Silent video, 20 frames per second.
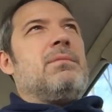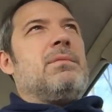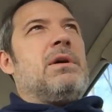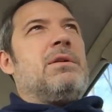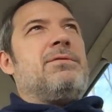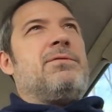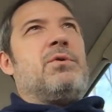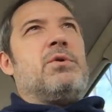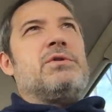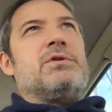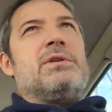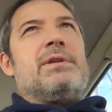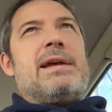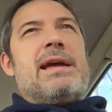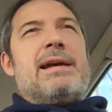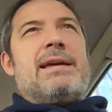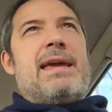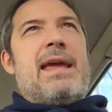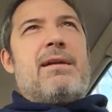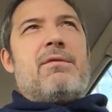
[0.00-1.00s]
unfortunately,
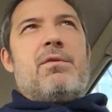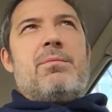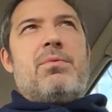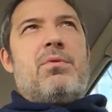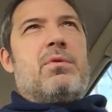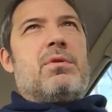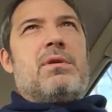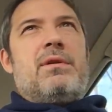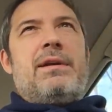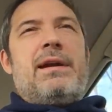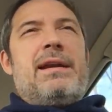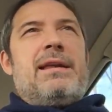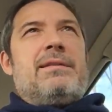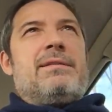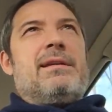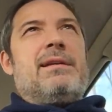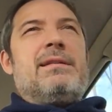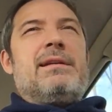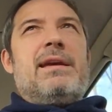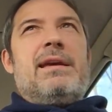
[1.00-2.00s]
I can't report on
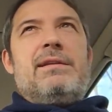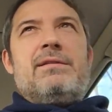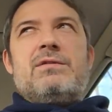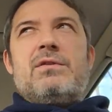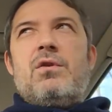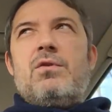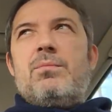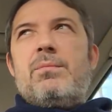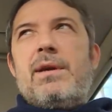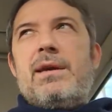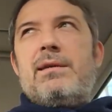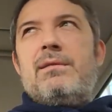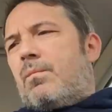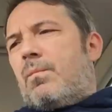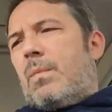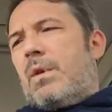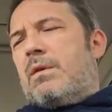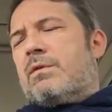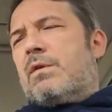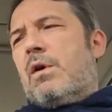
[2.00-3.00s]
anything that he's told me.
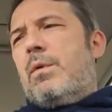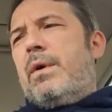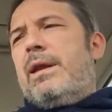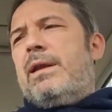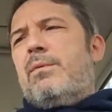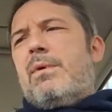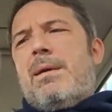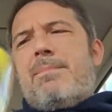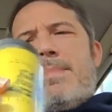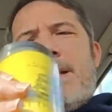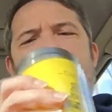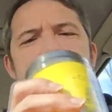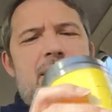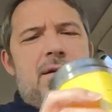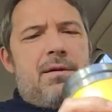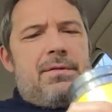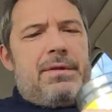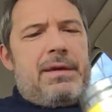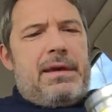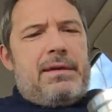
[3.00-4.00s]
So anyway, back
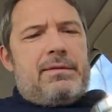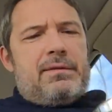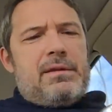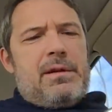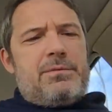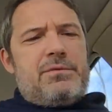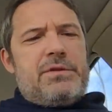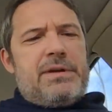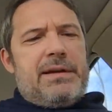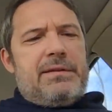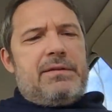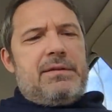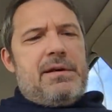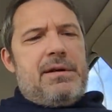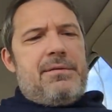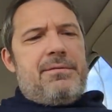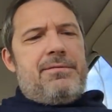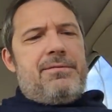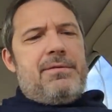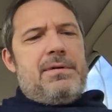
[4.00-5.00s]
on the subject
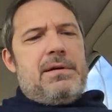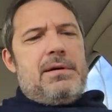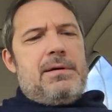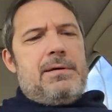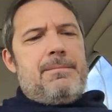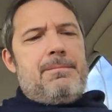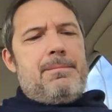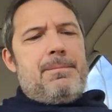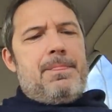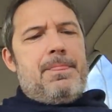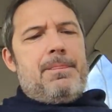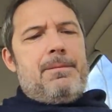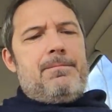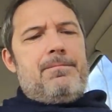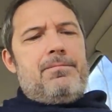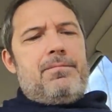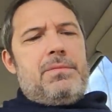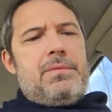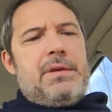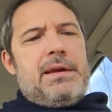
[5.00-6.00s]
of uh,
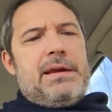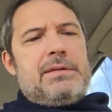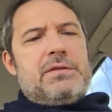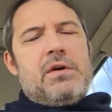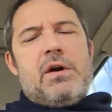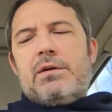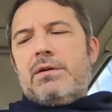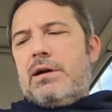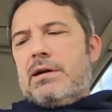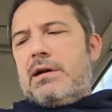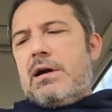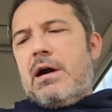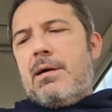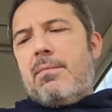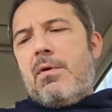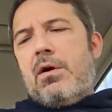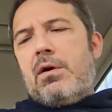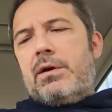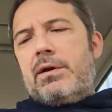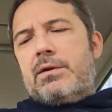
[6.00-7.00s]
the Guitar dot
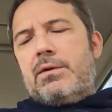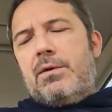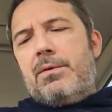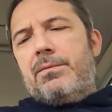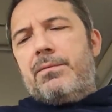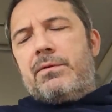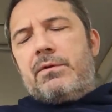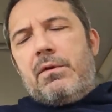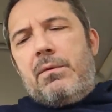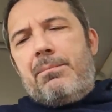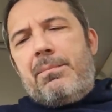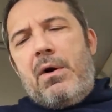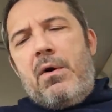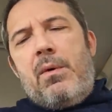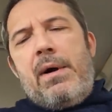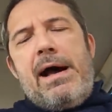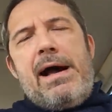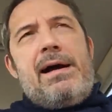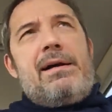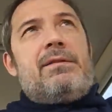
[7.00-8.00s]
com article. So
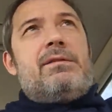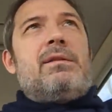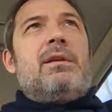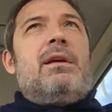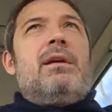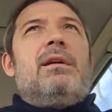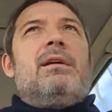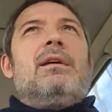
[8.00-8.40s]
Boaz